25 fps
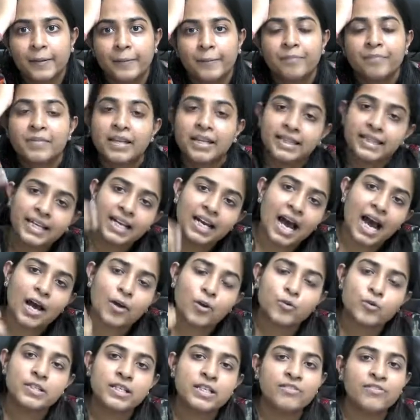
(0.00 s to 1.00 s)
Then ROC
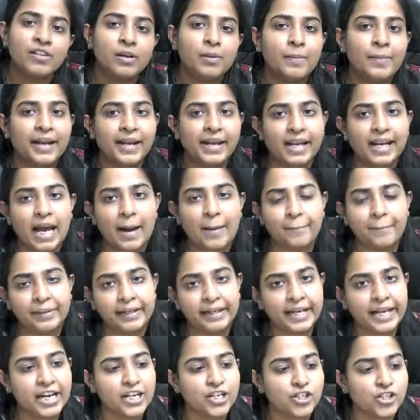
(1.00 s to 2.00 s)
will make an
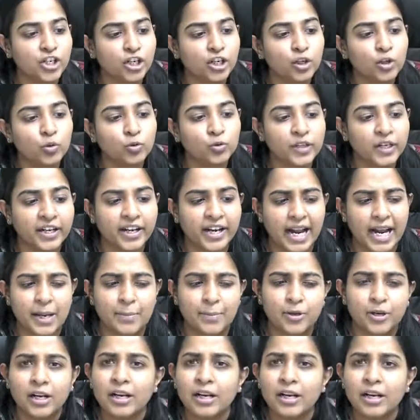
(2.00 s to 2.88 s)
application to the tribunal.